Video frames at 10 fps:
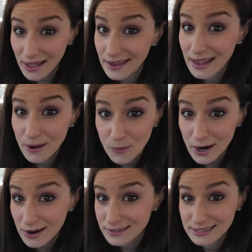but it
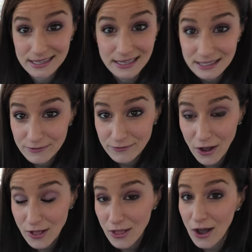works, it doesn't
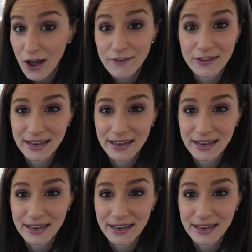fall off,